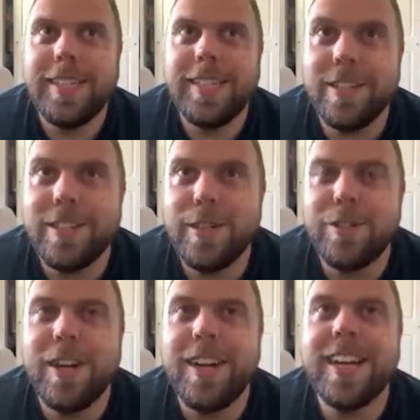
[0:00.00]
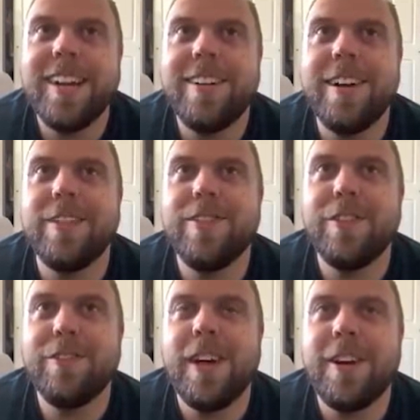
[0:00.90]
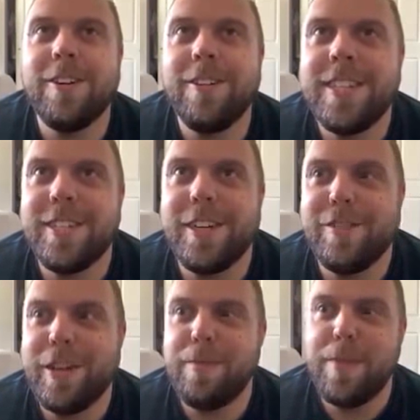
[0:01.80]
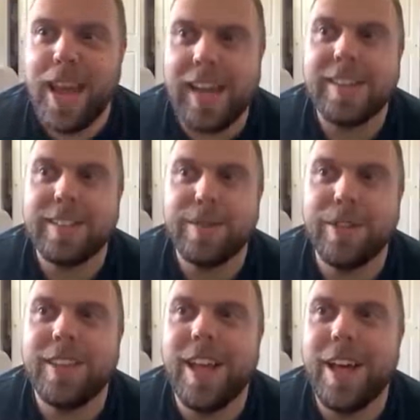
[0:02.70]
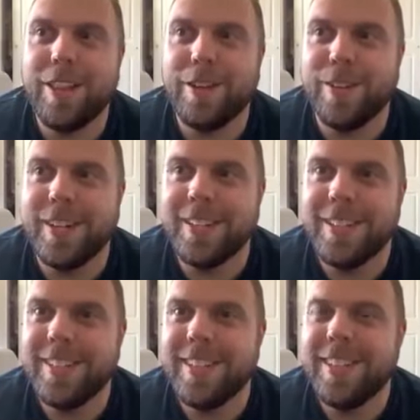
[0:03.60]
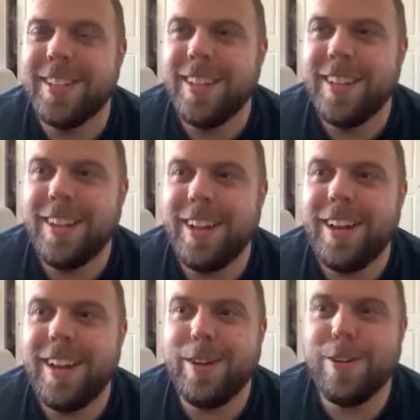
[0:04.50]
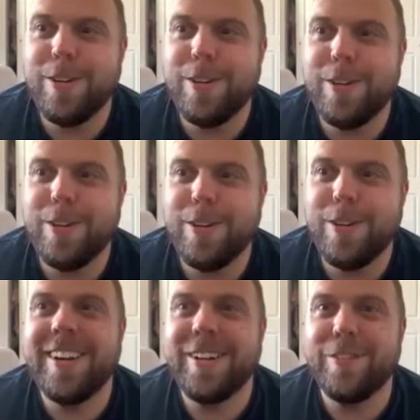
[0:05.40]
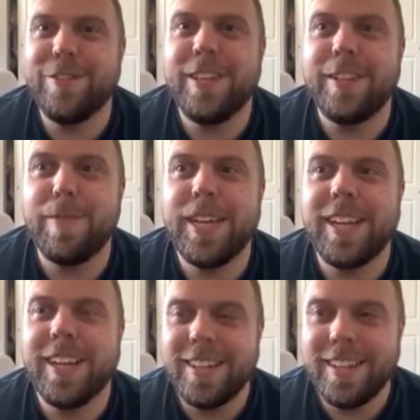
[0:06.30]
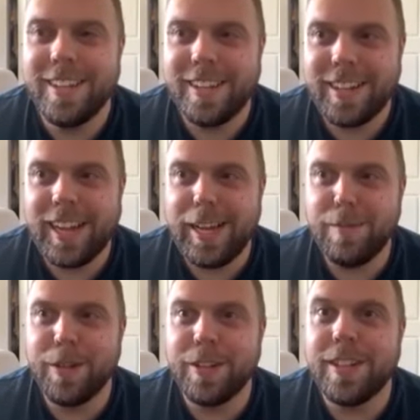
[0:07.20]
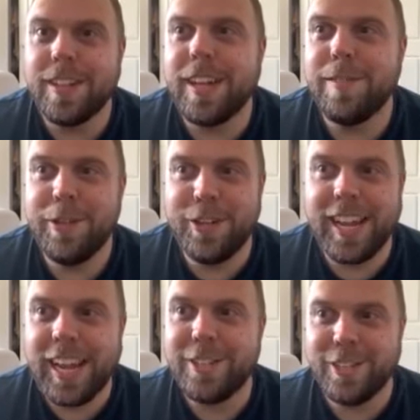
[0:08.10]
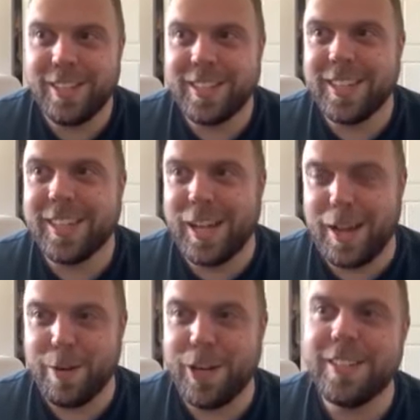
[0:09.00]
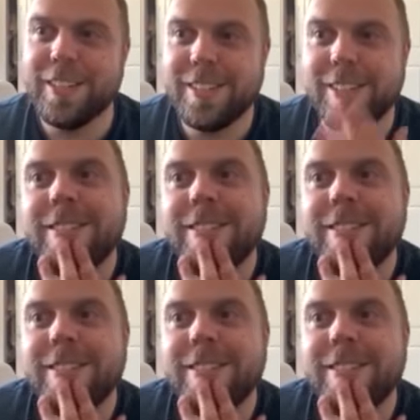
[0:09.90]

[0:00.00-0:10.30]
I see. So we're trying to get rid of the Federal Reserve and banks with the other ones. And now we're trying to get rid of the big cable communications conglomerates.